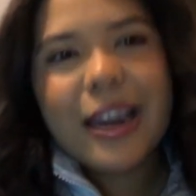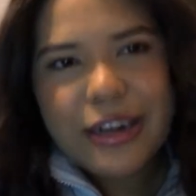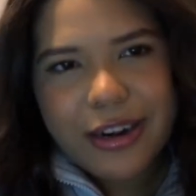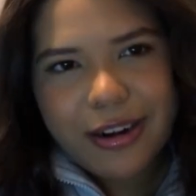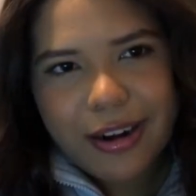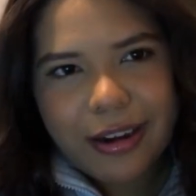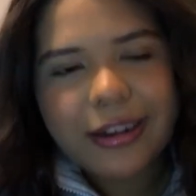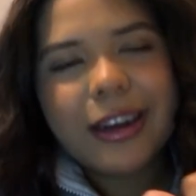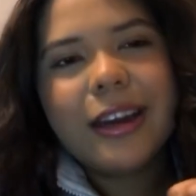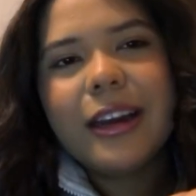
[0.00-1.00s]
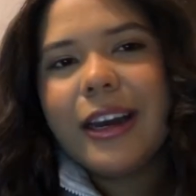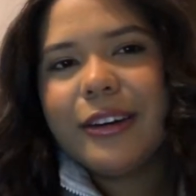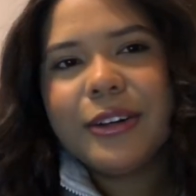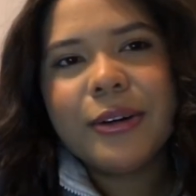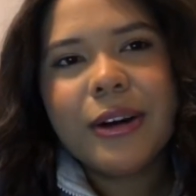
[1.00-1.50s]
Not how, I
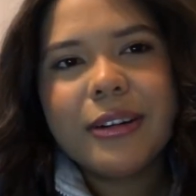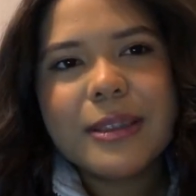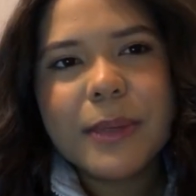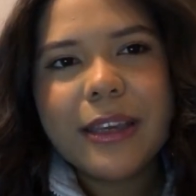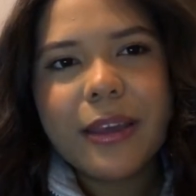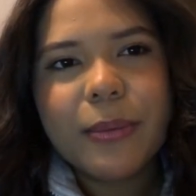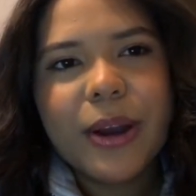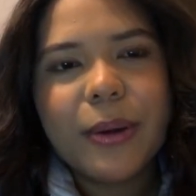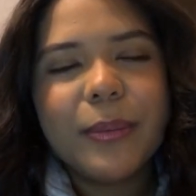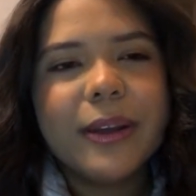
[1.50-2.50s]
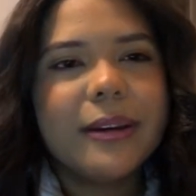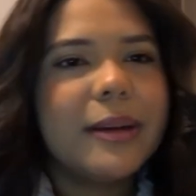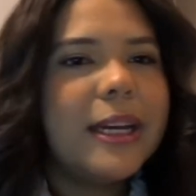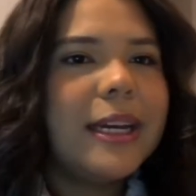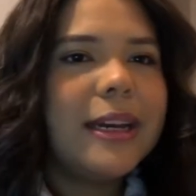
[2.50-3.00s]
don't know how to explain that well, but
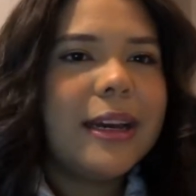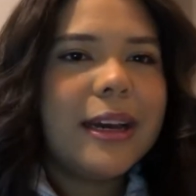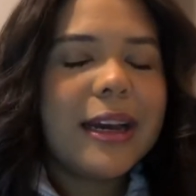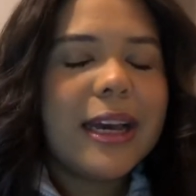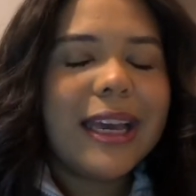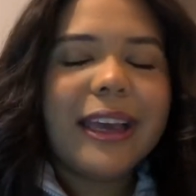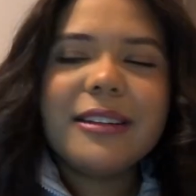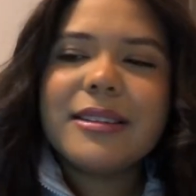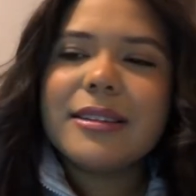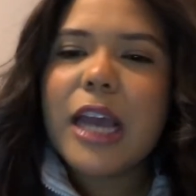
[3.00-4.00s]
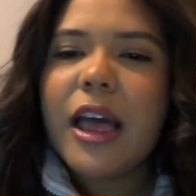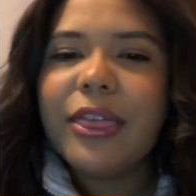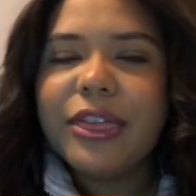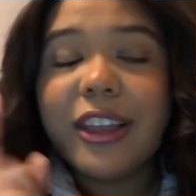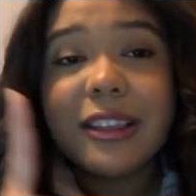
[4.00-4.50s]
it's
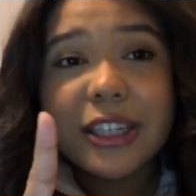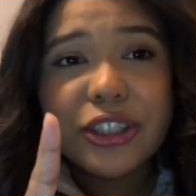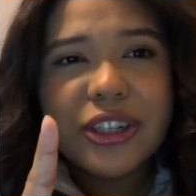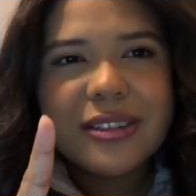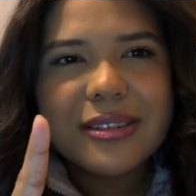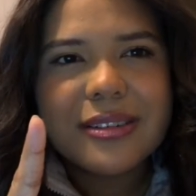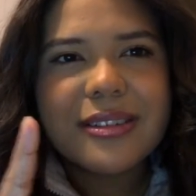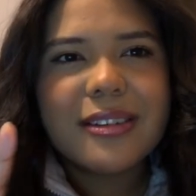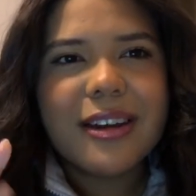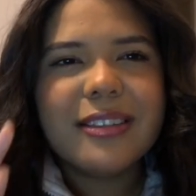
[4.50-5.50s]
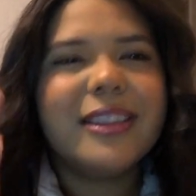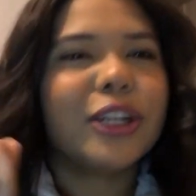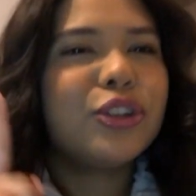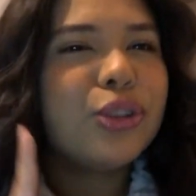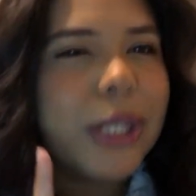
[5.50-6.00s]
delicious. The
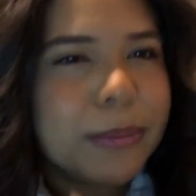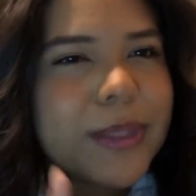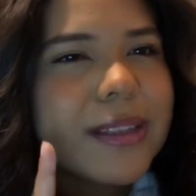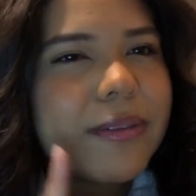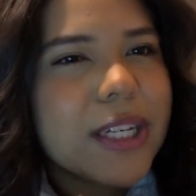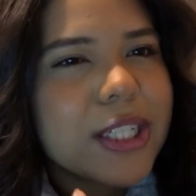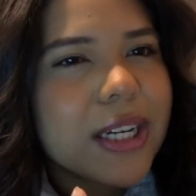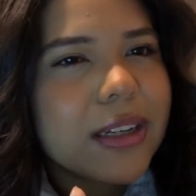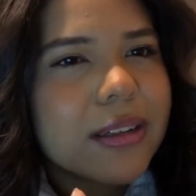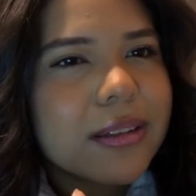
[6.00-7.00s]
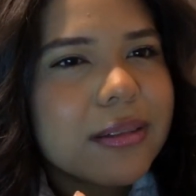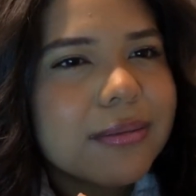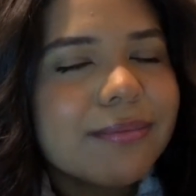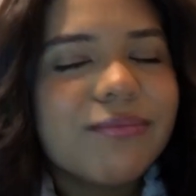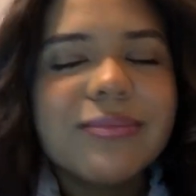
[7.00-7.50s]
shrimp ceviche,
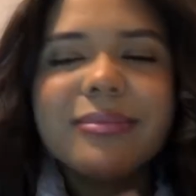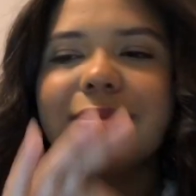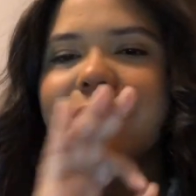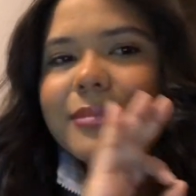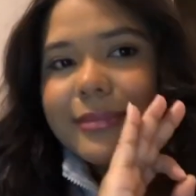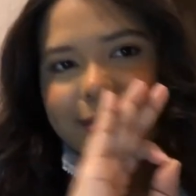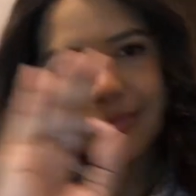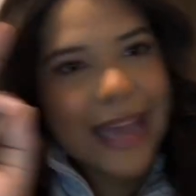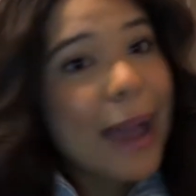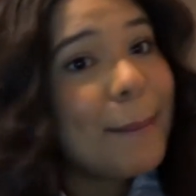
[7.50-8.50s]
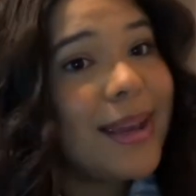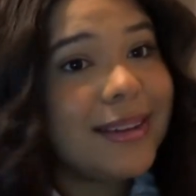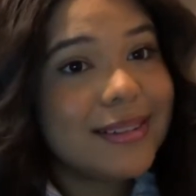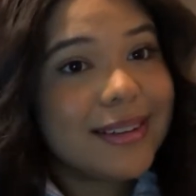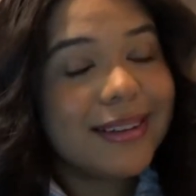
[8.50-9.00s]

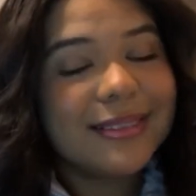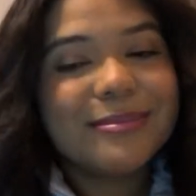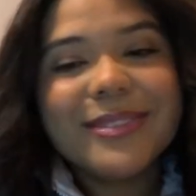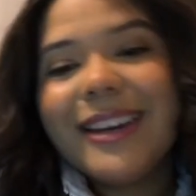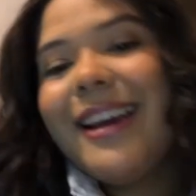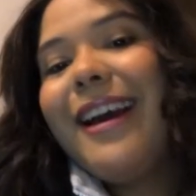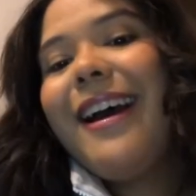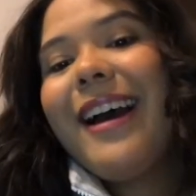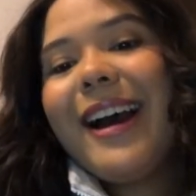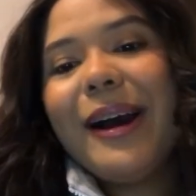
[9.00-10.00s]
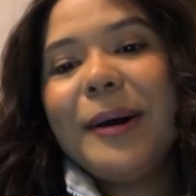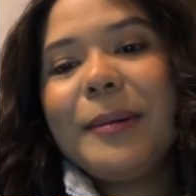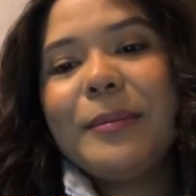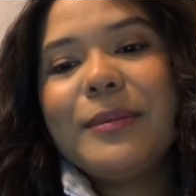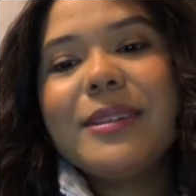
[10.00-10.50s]
amazing
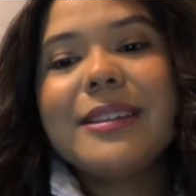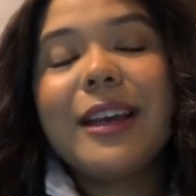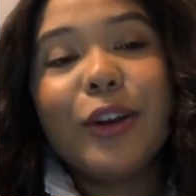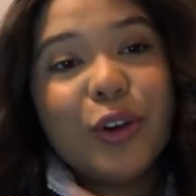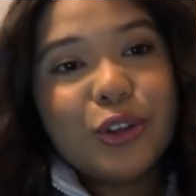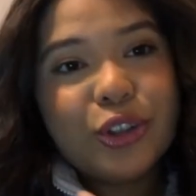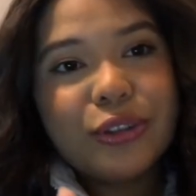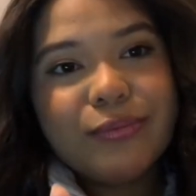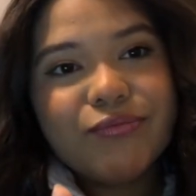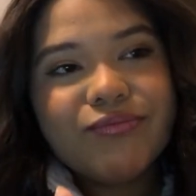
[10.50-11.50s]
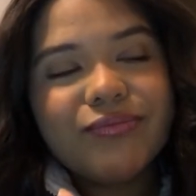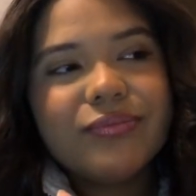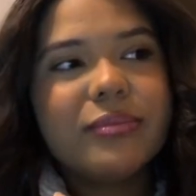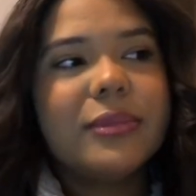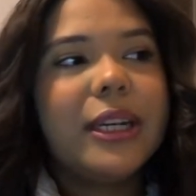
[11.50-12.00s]
um, sancocho.
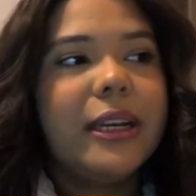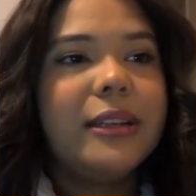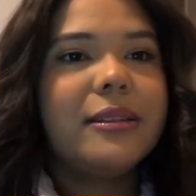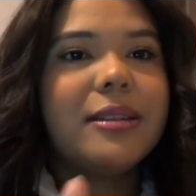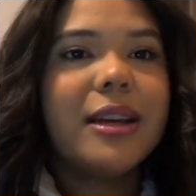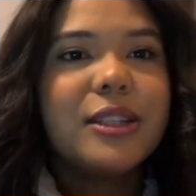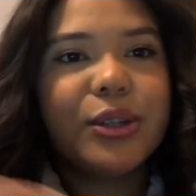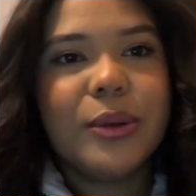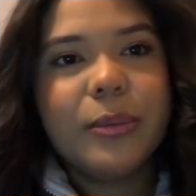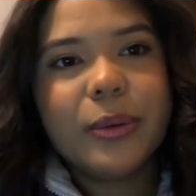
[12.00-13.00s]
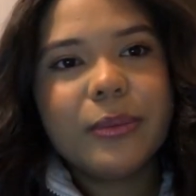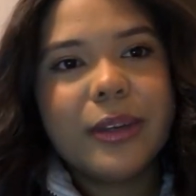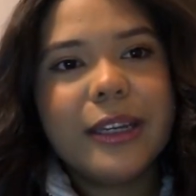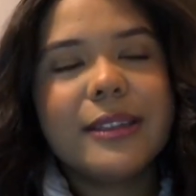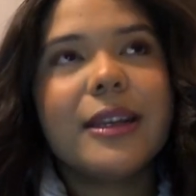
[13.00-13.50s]
It's a soup.
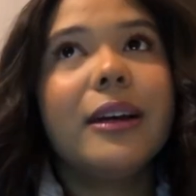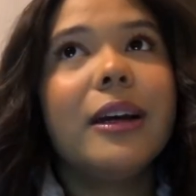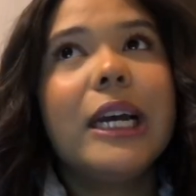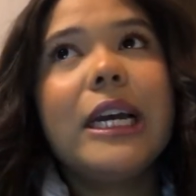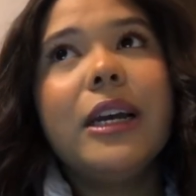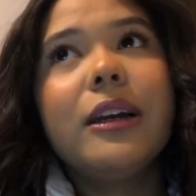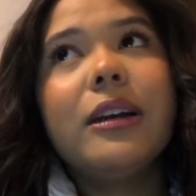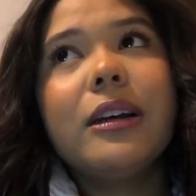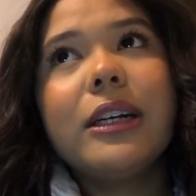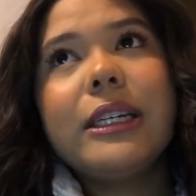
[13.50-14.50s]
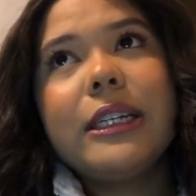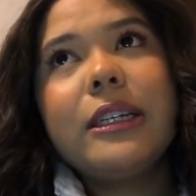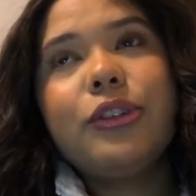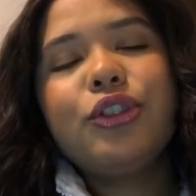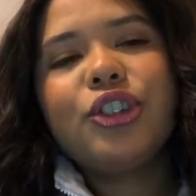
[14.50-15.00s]
It's a
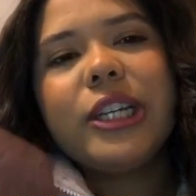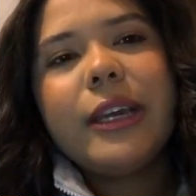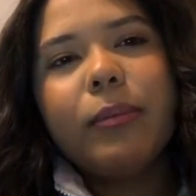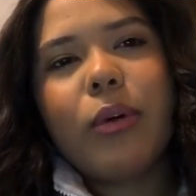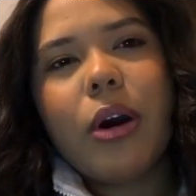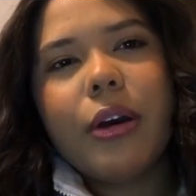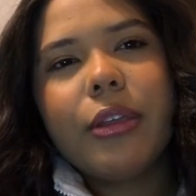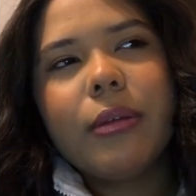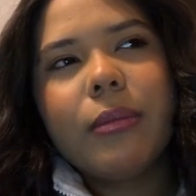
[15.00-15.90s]
it's chicken broth,